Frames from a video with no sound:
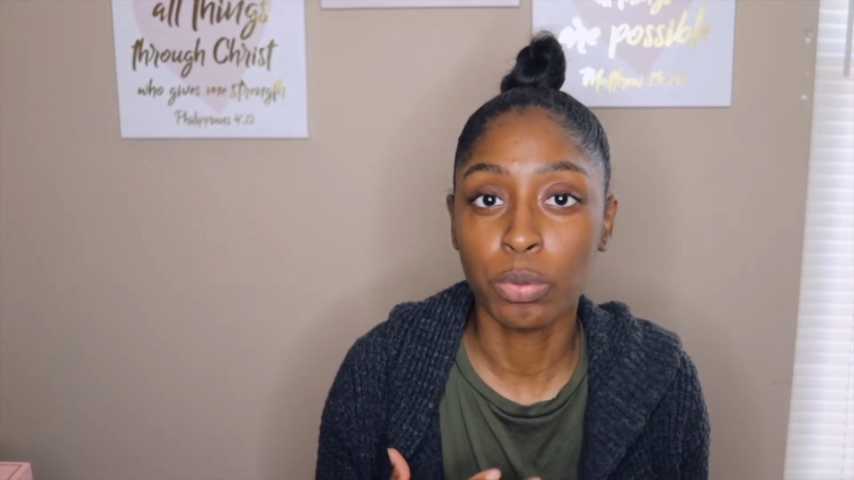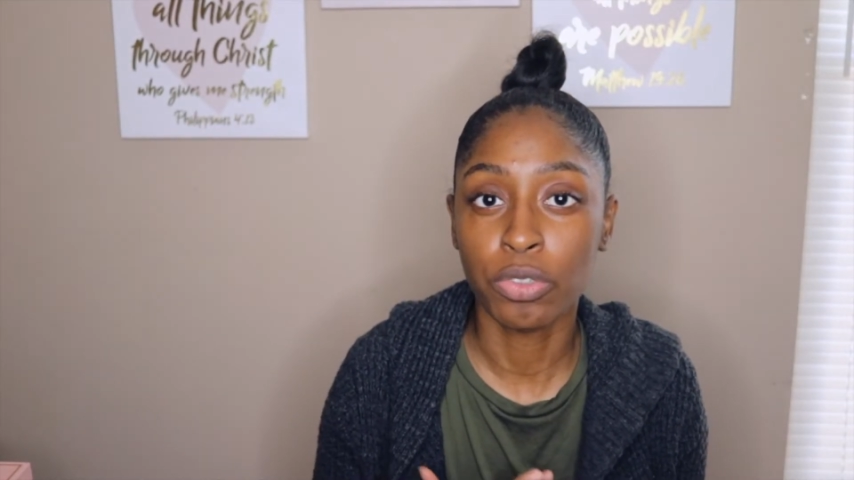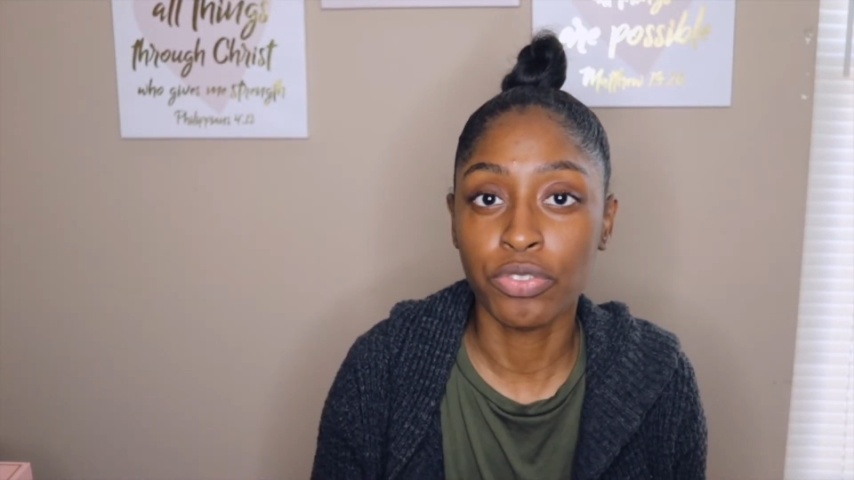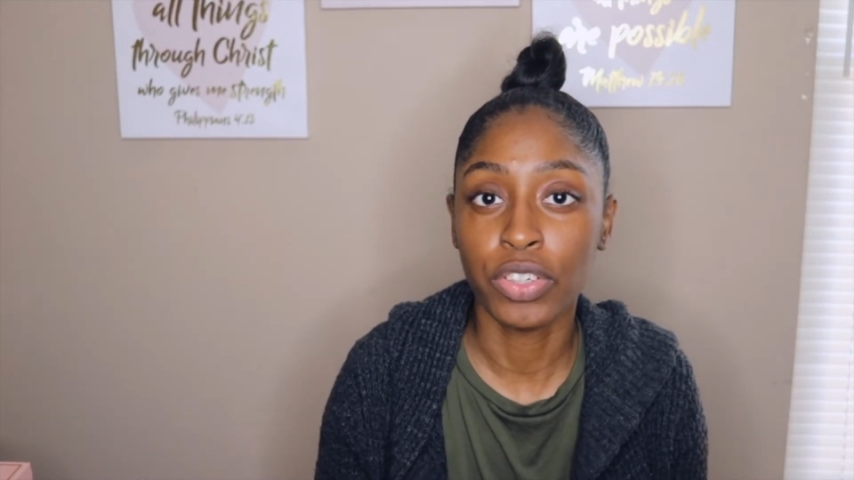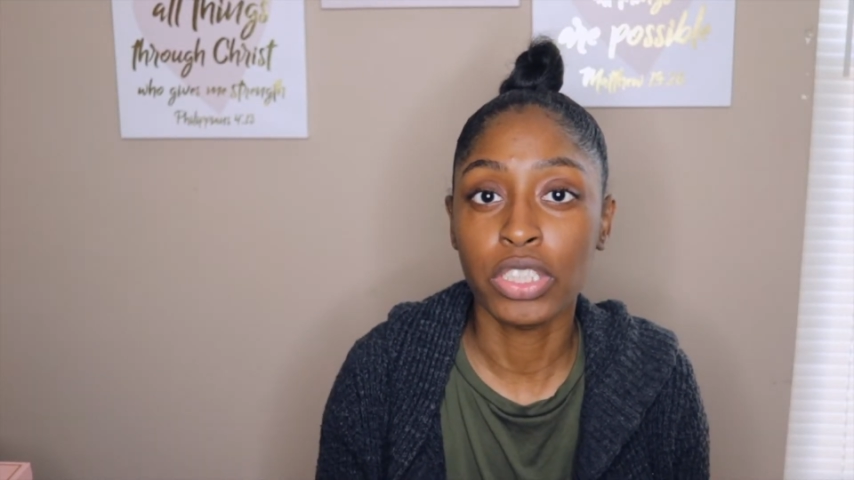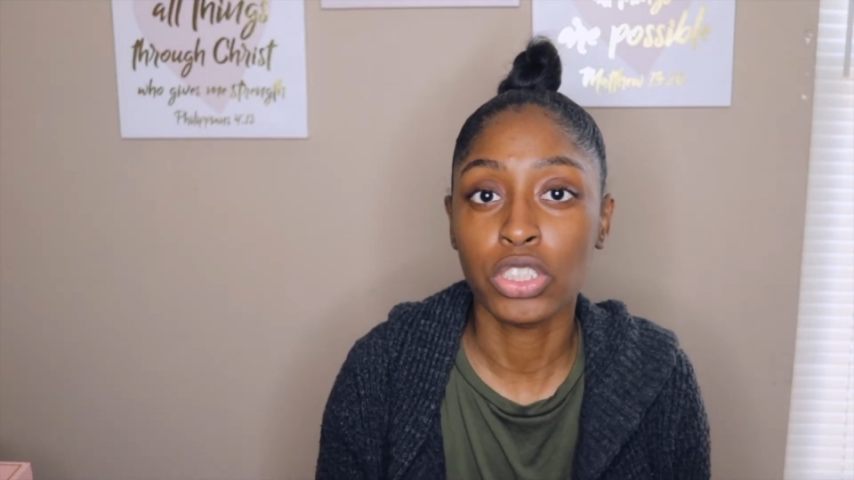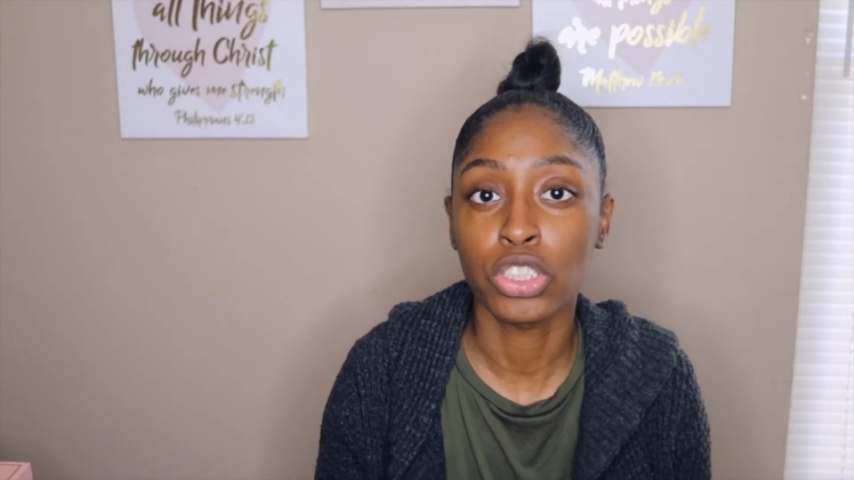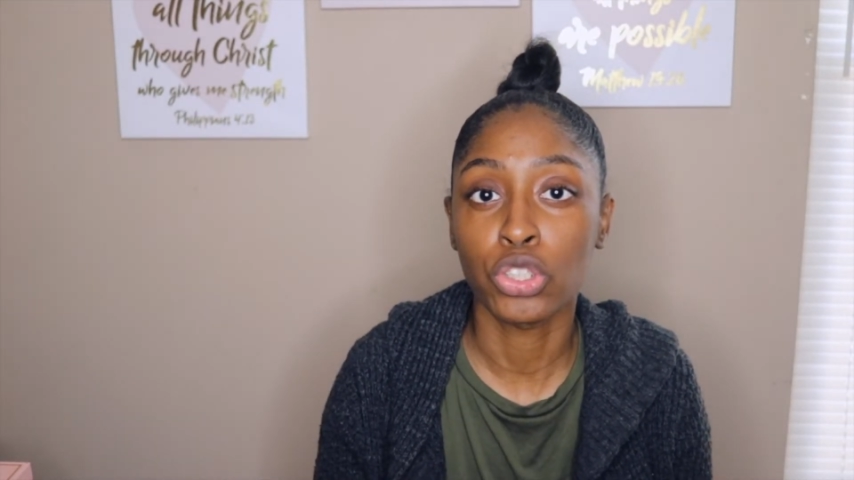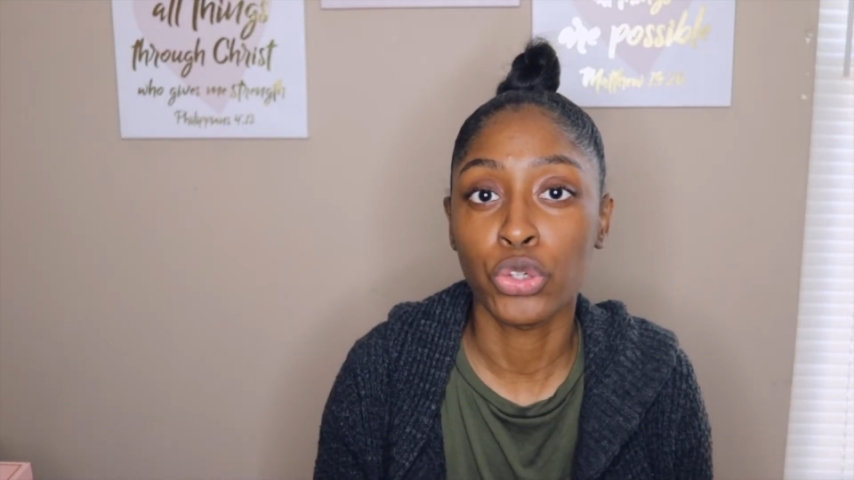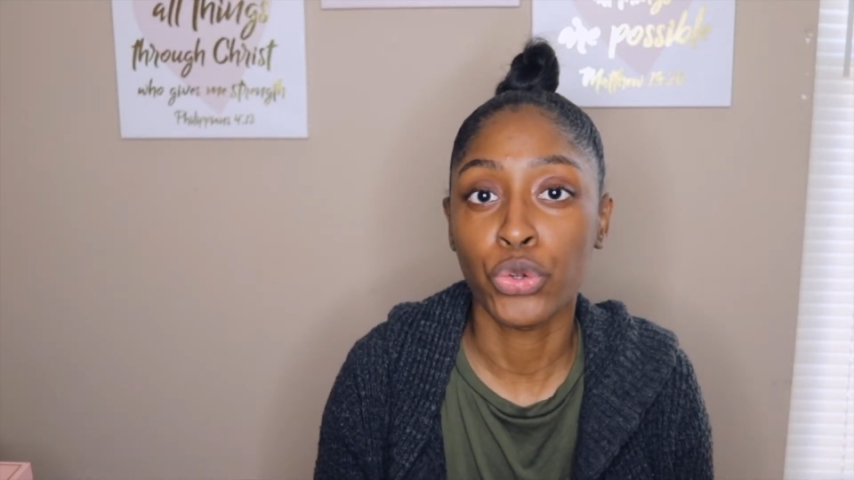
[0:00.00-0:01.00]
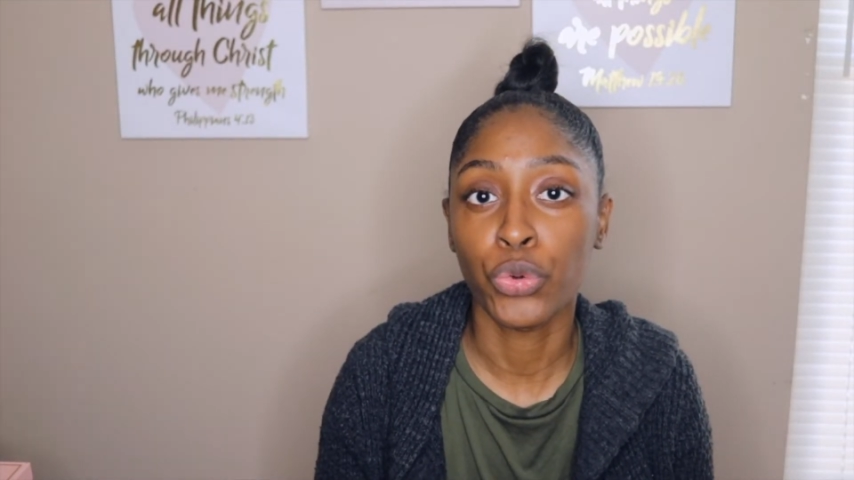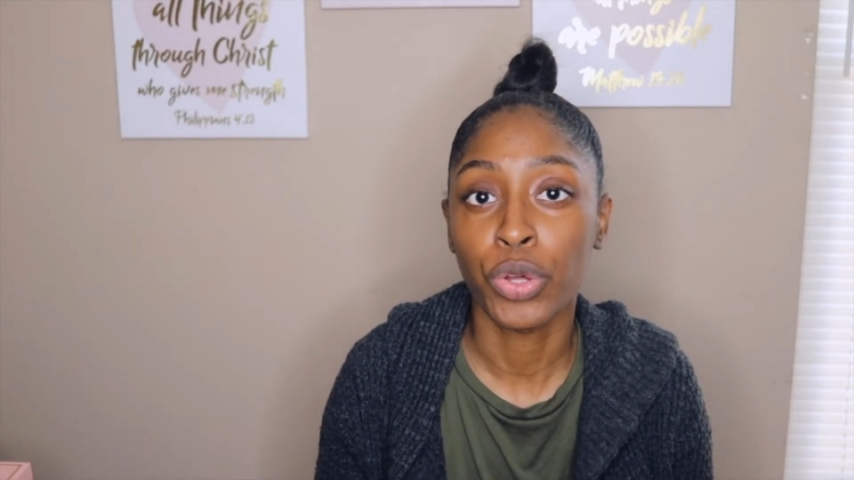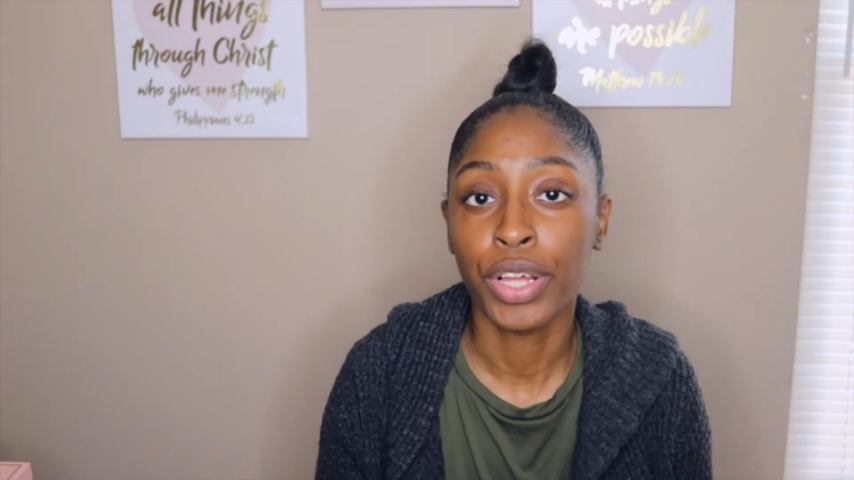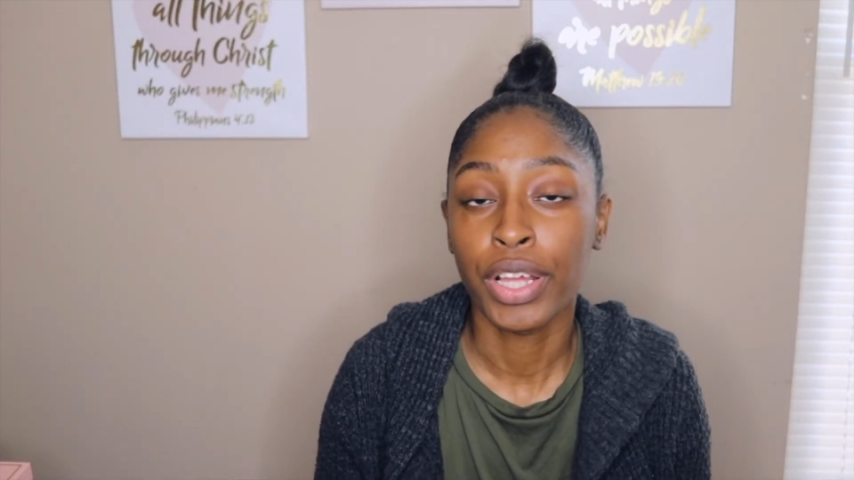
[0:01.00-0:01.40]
professional